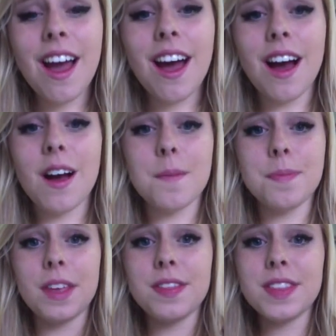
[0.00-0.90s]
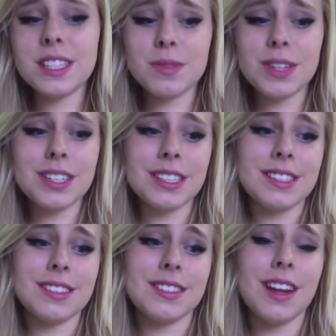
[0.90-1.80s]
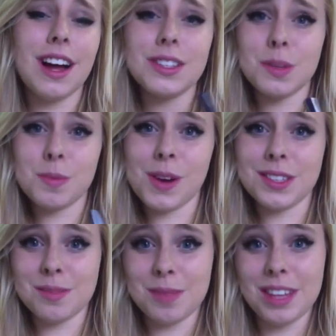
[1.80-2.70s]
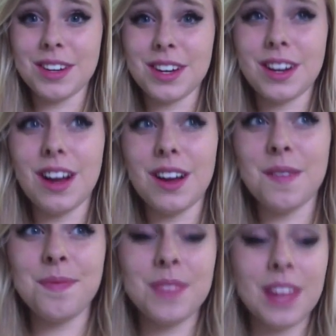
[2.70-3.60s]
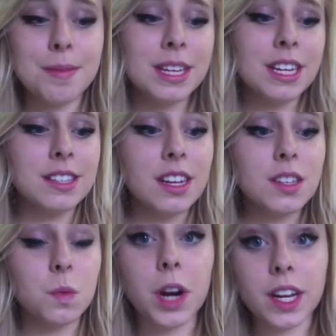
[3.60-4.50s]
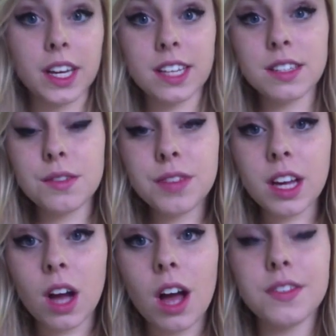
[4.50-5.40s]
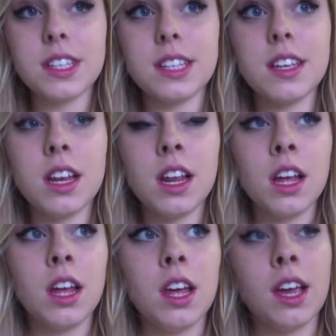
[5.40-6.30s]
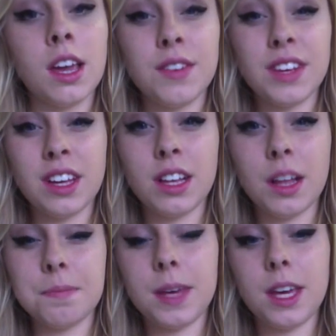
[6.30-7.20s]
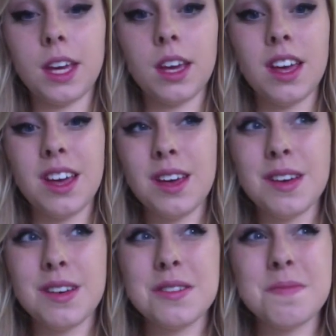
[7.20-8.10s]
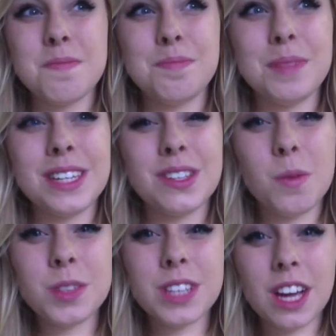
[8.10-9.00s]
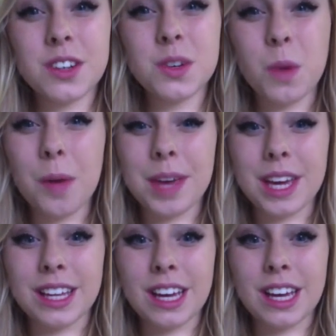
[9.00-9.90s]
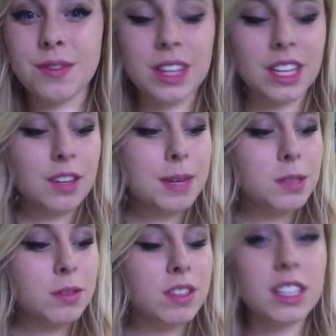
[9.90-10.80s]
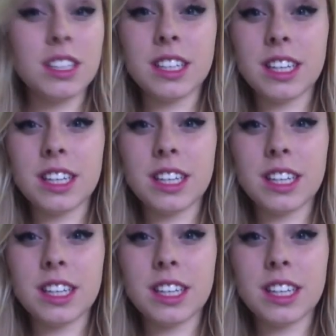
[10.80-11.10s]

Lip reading: And this one is not super awesome either. I mean, it does work, like it doesn't flake off, it doesn't get really clumpy, but it's almost like underwhelming. Like I feel like it reminds me of the Clinique